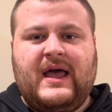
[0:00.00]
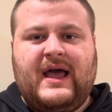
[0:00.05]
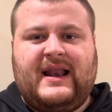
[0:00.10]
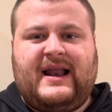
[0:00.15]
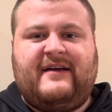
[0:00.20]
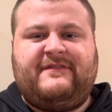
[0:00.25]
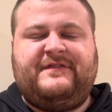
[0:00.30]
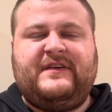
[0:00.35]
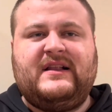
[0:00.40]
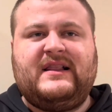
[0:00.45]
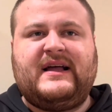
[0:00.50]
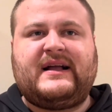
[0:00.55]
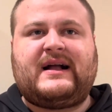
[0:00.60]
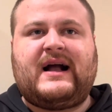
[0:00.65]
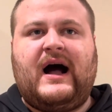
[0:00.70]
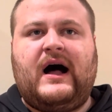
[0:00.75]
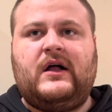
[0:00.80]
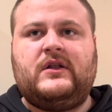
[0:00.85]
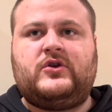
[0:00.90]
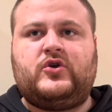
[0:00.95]
And I feel like
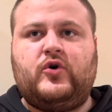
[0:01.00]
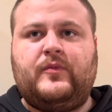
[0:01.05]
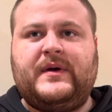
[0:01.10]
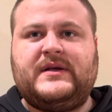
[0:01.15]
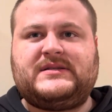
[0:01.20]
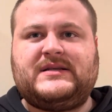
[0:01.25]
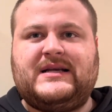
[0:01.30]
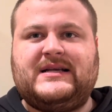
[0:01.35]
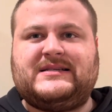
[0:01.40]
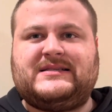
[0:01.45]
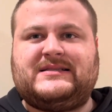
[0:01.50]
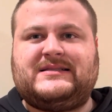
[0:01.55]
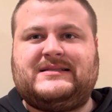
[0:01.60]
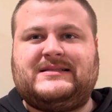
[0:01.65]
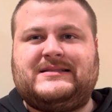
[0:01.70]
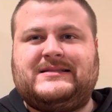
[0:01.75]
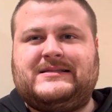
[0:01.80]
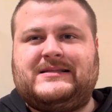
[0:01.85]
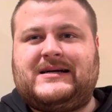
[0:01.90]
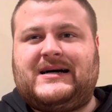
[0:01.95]
Kyle Dubas is
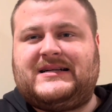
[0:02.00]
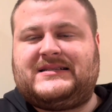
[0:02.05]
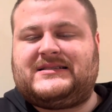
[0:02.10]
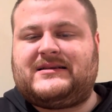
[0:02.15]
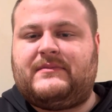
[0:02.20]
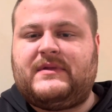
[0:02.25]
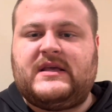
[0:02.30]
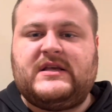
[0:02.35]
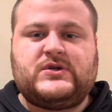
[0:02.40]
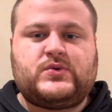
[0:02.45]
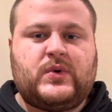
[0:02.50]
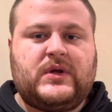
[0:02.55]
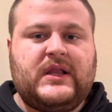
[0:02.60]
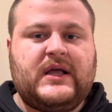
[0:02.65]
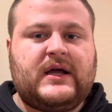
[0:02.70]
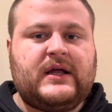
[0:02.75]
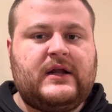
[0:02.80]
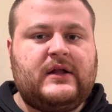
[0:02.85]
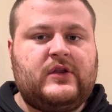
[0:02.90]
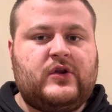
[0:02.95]
not something he's really
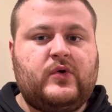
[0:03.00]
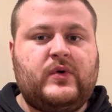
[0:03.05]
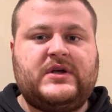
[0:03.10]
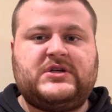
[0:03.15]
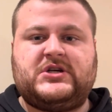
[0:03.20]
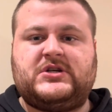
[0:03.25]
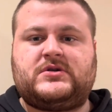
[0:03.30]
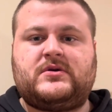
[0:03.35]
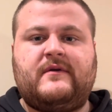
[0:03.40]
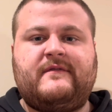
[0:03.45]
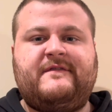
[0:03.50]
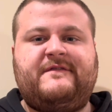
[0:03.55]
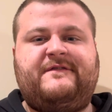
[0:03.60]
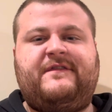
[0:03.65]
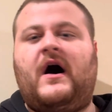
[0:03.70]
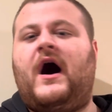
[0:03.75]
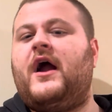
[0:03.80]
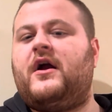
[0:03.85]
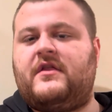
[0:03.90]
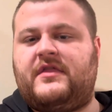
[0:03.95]
going to do, is just
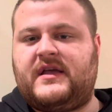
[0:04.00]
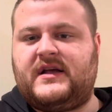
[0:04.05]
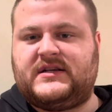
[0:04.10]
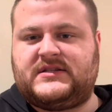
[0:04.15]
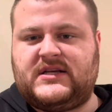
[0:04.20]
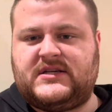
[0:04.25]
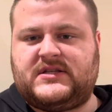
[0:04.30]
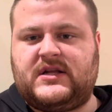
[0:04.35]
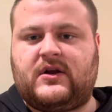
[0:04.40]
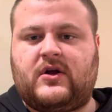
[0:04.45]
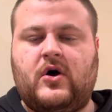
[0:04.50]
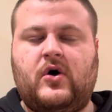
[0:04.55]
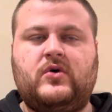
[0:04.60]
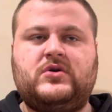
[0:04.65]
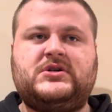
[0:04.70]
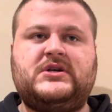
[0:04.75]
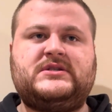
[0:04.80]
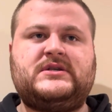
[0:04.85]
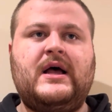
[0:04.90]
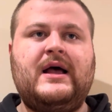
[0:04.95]
fire the assistant
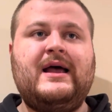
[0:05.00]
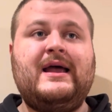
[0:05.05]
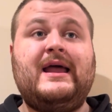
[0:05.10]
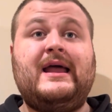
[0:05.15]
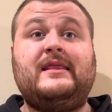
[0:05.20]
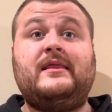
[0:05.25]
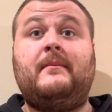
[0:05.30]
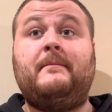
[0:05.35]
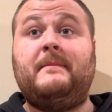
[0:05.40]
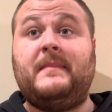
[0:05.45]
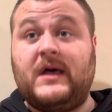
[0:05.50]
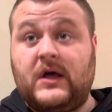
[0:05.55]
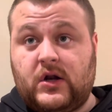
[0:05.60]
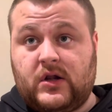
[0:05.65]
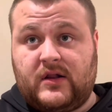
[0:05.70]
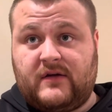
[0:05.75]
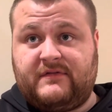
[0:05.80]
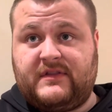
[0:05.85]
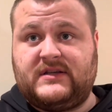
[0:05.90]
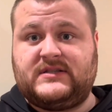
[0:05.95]
coaches in the
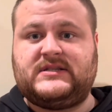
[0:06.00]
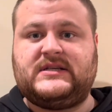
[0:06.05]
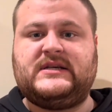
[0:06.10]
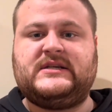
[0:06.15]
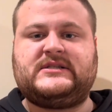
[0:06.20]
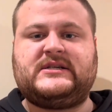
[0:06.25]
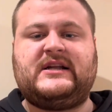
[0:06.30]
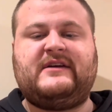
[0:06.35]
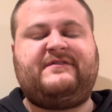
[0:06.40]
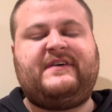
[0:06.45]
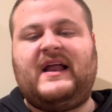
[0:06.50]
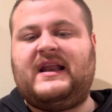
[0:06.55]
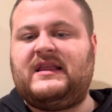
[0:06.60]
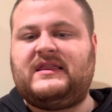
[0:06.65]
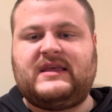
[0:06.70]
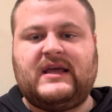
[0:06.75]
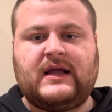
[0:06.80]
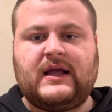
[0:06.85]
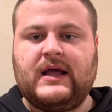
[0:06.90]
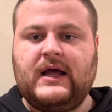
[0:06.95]
middle of the season. If
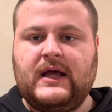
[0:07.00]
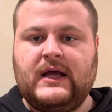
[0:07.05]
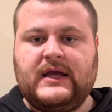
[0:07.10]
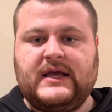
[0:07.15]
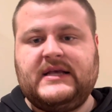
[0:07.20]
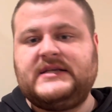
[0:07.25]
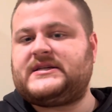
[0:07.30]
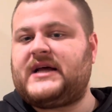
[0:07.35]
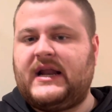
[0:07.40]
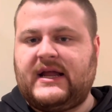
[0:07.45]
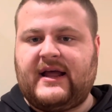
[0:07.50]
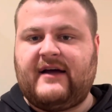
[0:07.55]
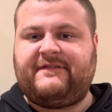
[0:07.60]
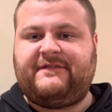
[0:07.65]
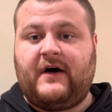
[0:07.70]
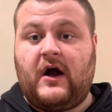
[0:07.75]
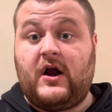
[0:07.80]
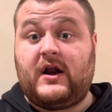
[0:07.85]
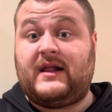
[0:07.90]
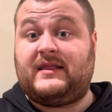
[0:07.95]
anything, he's going to get
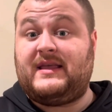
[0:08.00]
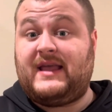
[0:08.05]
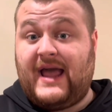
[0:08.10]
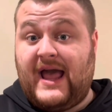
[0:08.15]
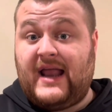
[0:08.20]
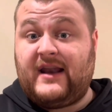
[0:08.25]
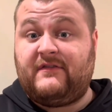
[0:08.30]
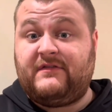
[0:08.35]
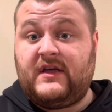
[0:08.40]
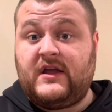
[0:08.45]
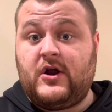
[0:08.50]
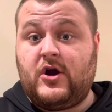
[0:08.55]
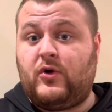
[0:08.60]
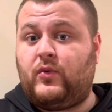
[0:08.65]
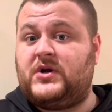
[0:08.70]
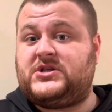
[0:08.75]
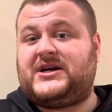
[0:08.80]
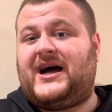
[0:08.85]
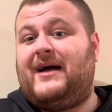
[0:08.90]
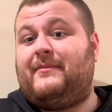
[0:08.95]
fired at the end of the year,
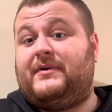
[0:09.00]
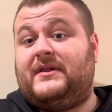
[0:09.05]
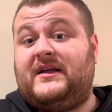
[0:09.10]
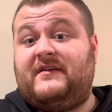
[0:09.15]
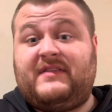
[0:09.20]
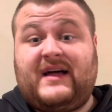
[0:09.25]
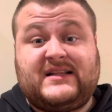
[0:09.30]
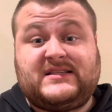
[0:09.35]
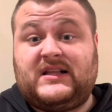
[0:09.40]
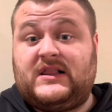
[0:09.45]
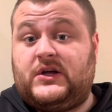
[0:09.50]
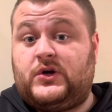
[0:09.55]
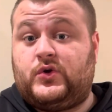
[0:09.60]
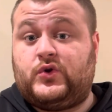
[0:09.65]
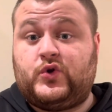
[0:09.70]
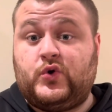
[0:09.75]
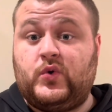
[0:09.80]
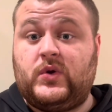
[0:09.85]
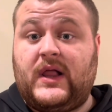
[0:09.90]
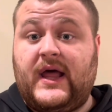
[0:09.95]
which I believe that's a little
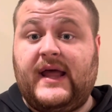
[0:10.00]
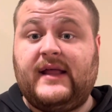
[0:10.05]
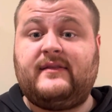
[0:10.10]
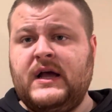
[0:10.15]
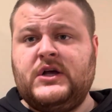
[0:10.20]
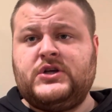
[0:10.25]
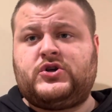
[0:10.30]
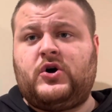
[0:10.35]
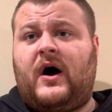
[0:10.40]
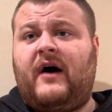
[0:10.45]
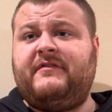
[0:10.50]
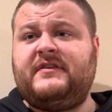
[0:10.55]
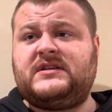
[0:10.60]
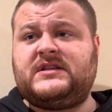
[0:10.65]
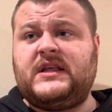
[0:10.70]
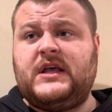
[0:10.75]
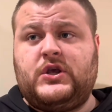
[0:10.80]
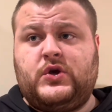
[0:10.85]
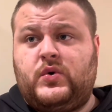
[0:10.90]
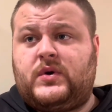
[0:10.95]
too late. So
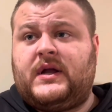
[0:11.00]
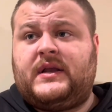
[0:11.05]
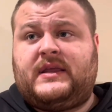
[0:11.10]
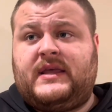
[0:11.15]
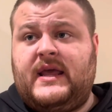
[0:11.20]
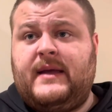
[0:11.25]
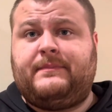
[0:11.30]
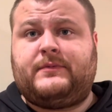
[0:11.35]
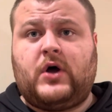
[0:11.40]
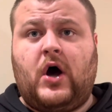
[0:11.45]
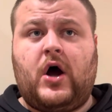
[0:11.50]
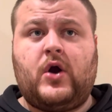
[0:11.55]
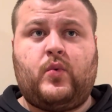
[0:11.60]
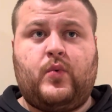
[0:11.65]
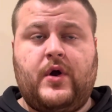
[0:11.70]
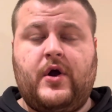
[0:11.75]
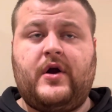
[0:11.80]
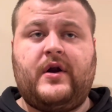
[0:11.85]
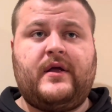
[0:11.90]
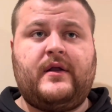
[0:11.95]
obviously you could keep Todd
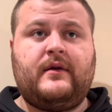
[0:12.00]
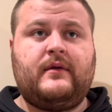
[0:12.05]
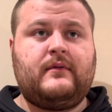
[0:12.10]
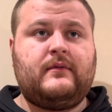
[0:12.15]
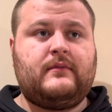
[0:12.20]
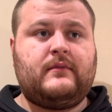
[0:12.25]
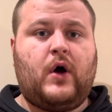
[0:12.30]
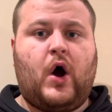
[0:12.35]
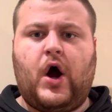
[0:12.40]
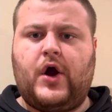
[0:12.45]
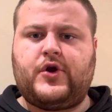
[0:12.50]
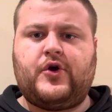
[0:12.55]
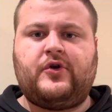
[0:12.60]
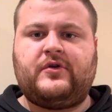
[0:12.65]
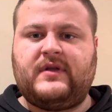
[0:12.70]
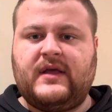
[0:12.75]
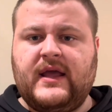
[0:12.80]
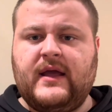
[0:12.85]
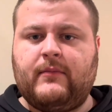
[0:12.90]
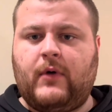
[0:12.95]
Reirden on your
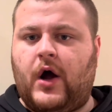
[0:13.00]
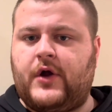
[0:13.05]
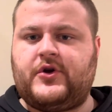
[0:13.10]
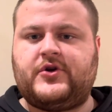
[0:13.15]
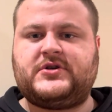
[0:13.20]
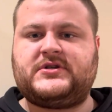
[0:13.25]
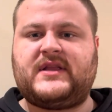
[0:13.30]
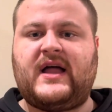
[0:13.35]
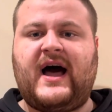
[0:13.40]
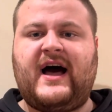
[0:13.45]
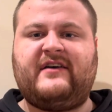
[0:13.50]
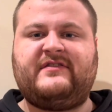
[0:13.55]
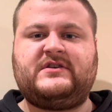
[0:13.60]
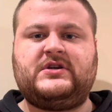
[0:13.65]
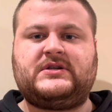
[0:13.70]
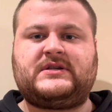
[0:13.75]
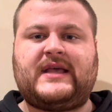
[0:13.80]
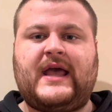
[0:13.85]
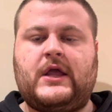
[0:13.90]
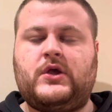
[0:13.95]
team, on your staff.
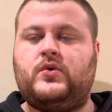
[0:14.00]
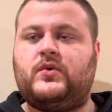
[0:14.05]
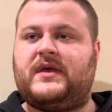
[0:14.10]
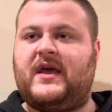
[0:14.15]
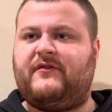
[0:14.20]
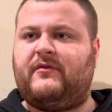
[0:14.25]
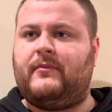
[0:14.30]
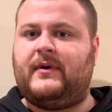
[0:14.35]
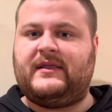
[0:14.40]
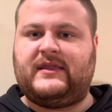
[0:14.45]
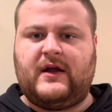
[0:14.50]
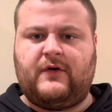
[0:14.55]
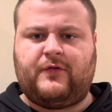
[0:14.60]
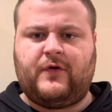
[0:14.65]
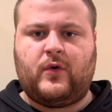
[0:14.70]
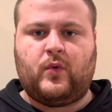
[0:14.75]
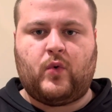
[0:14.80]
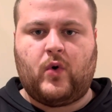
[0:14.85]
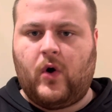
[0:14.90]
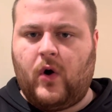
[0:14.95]
Just can you give him a
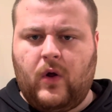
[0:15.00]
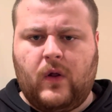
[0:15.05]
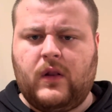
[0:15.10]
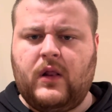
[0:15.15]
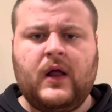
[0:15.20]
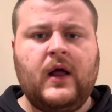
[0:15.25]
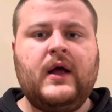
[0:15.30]
different role?